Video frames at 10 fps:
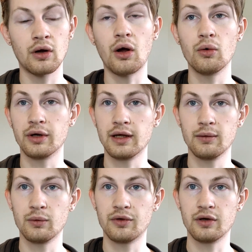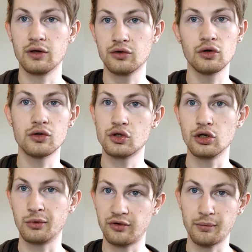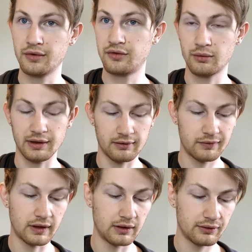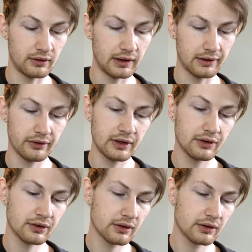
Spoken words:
holding it within a tube or something, see what I can find lying around.